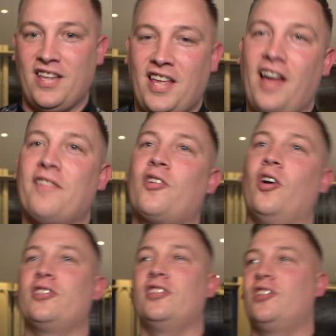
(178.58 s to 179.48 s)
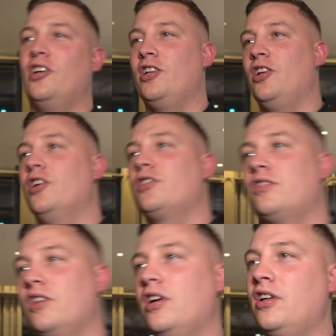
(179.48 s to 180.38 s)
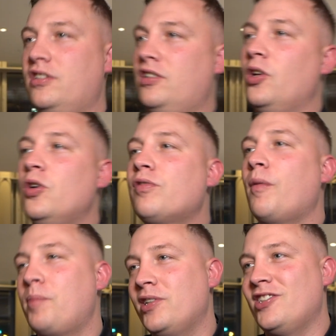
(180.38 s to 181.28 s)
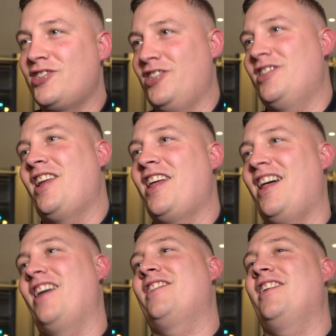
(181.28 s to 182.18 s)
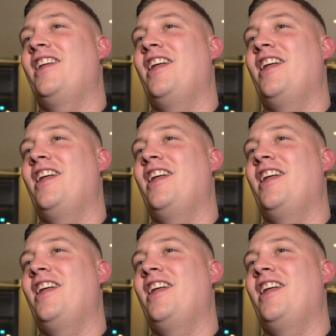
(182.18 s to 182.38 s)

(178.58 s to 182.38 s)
Yeah, of course, it hurts to lose from positions like that.